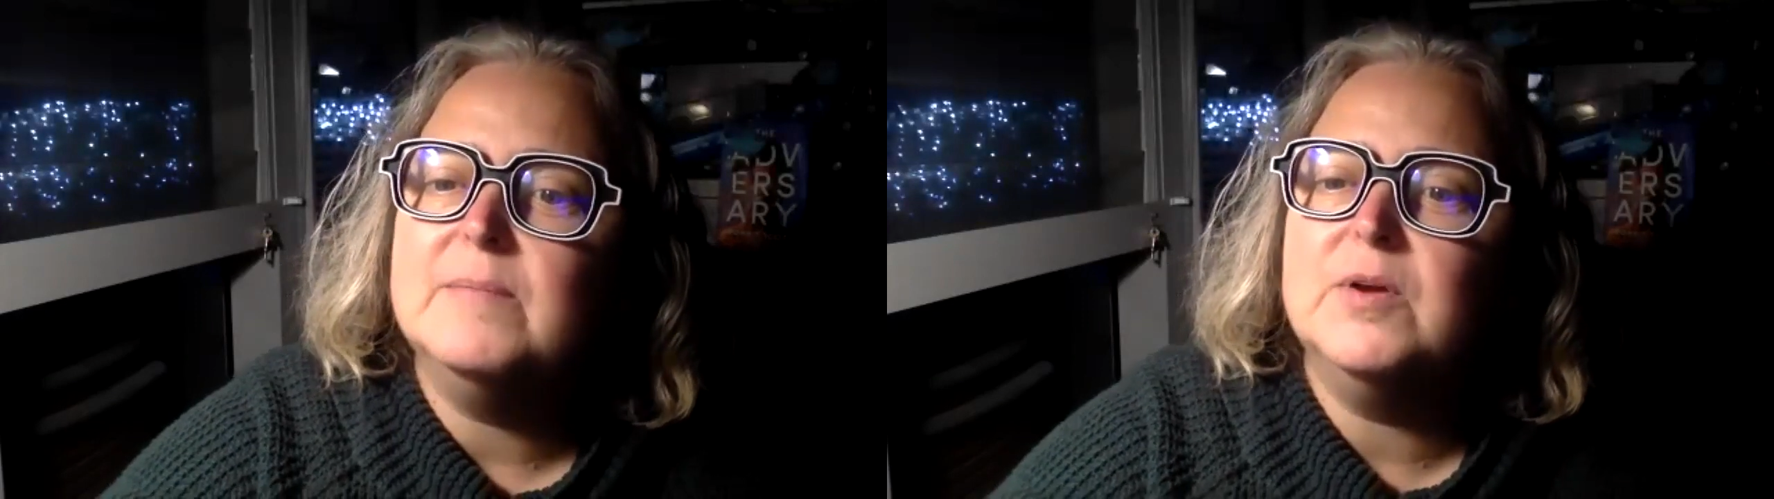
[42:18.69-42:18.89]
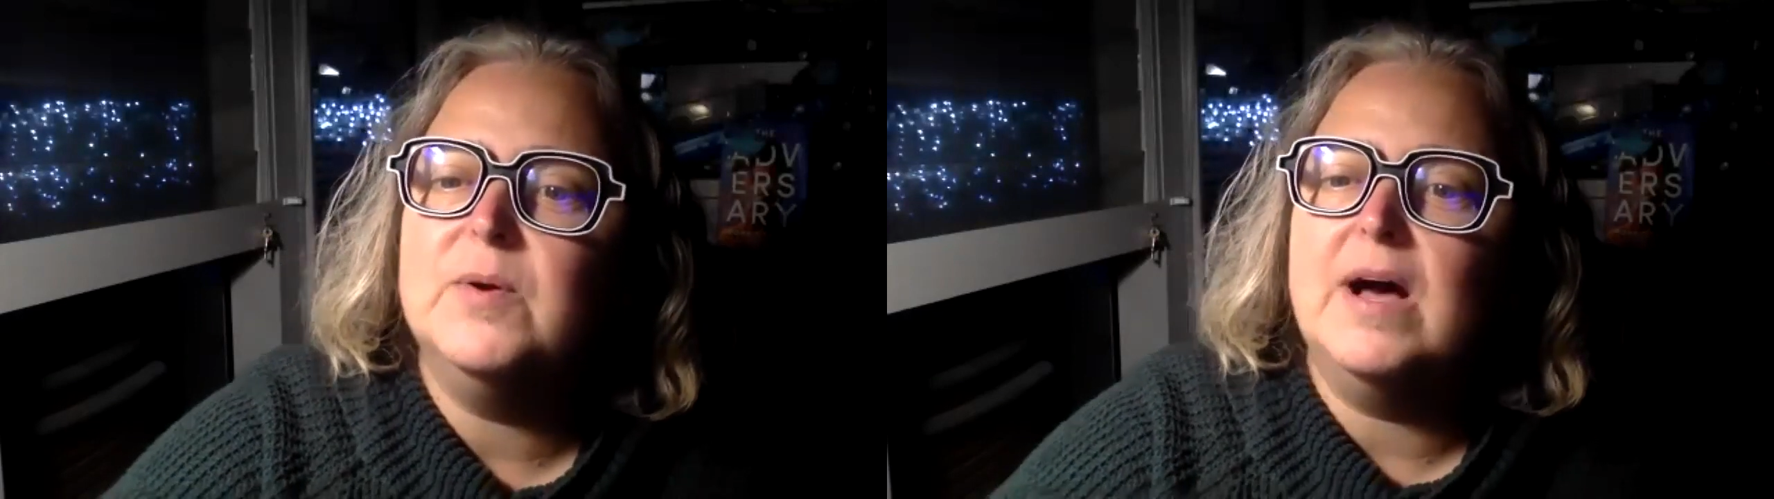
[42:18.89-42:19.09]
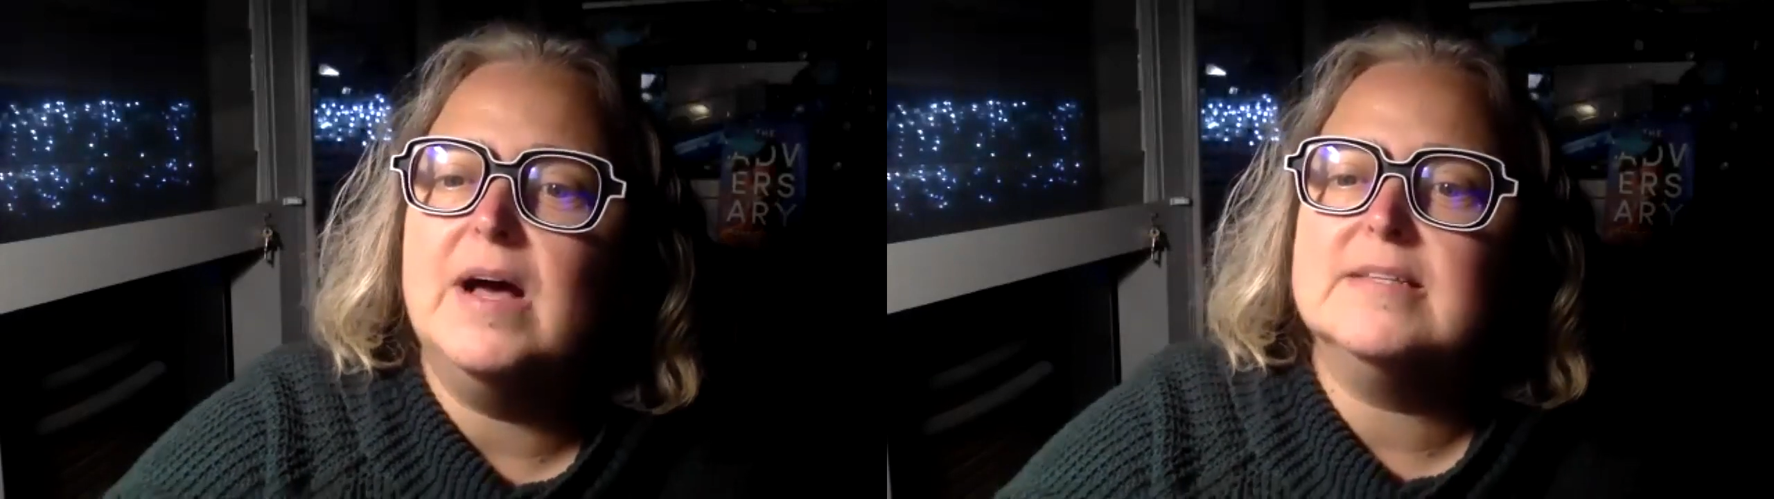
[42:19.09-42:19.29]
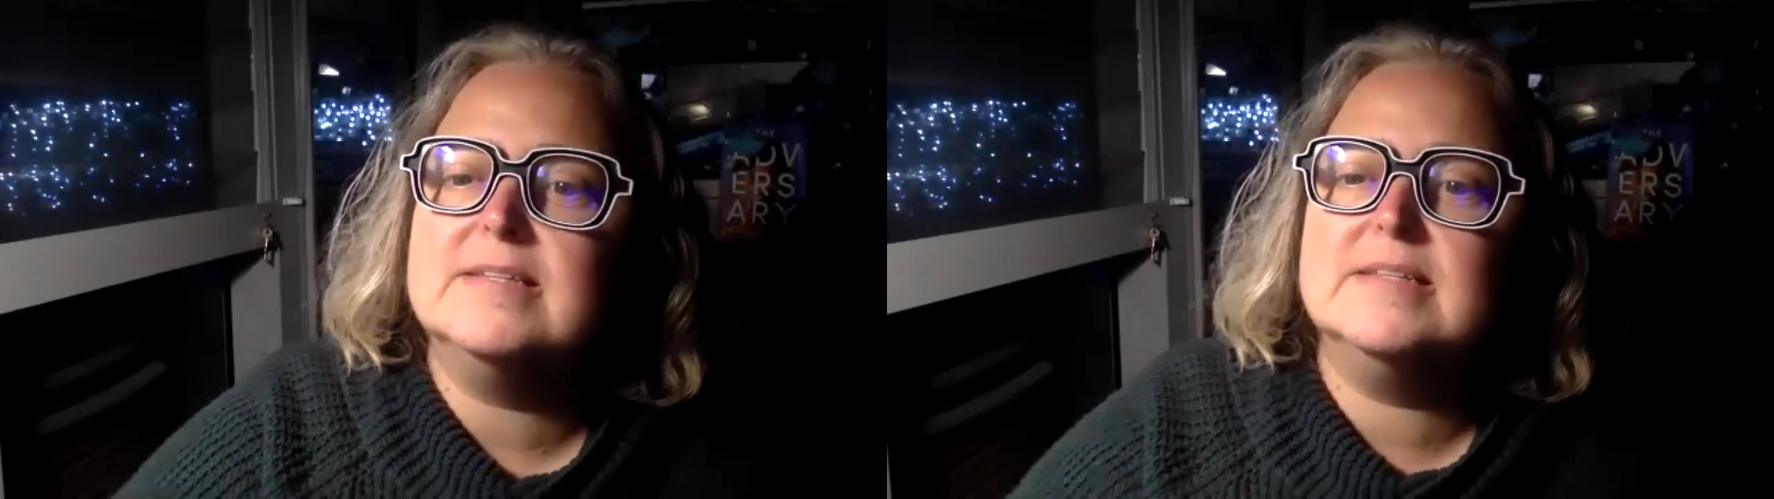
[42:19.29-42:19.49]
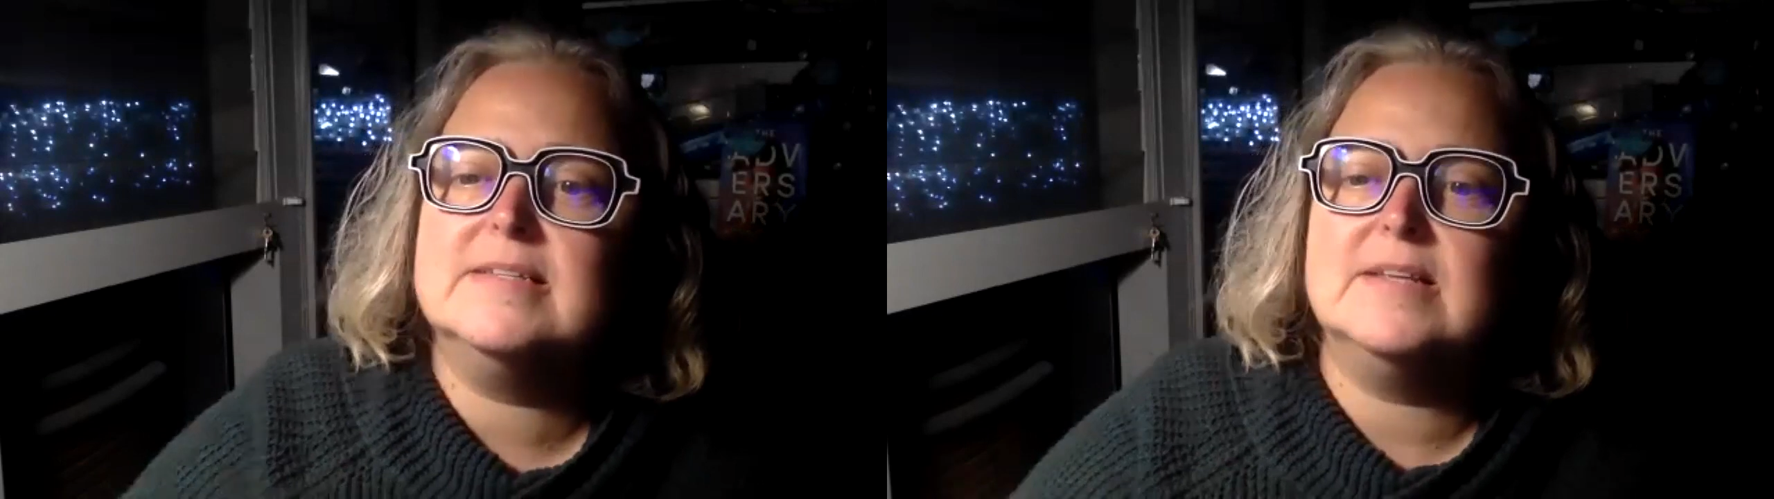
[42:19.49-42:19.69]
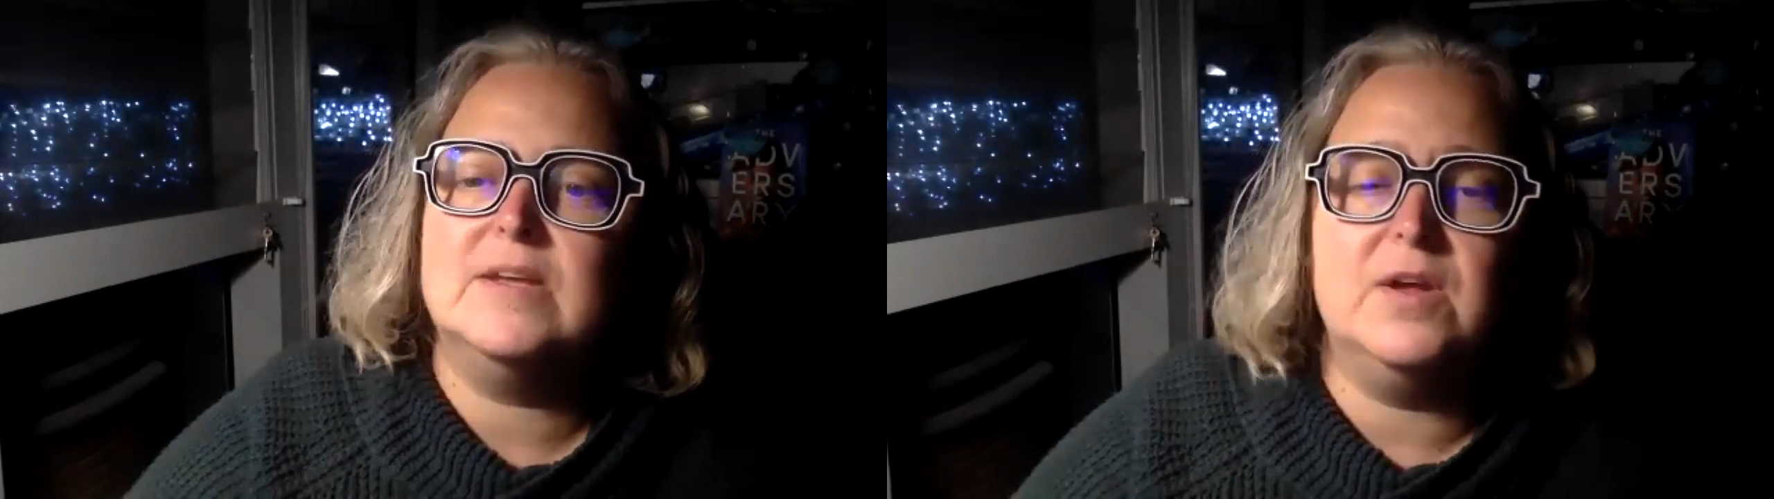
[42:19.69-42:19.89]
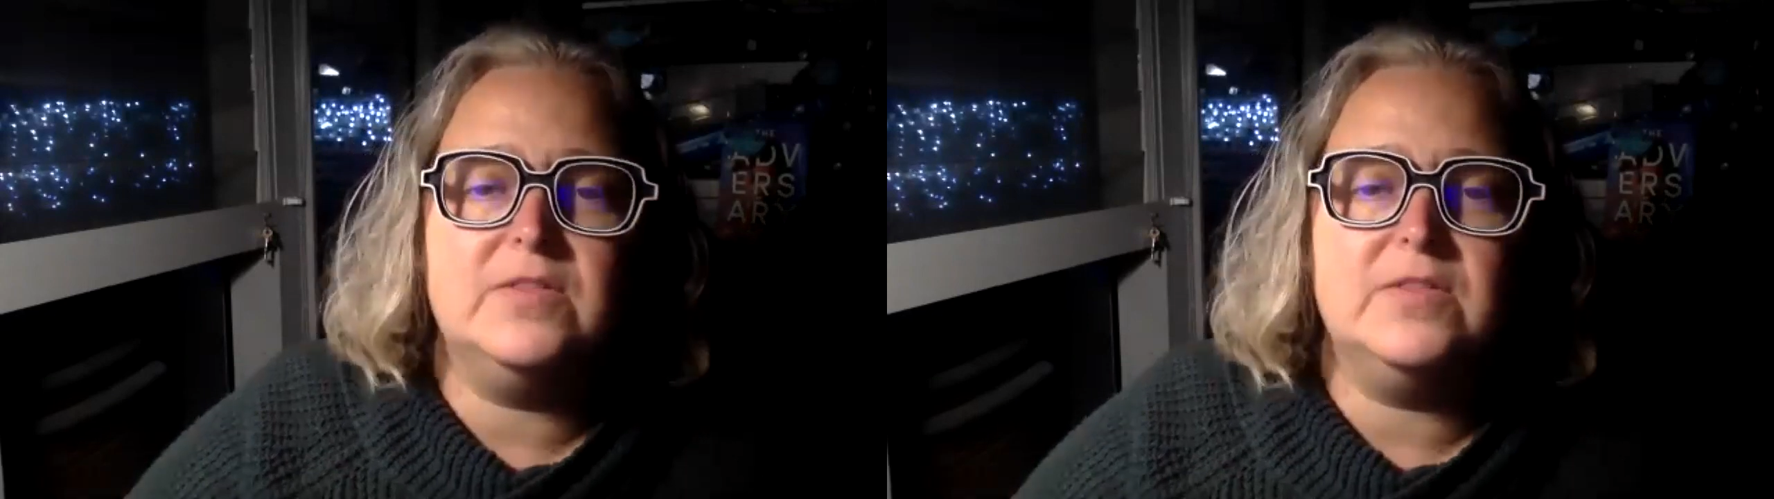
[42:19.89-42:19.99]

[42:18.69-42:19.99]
Who asks, you know,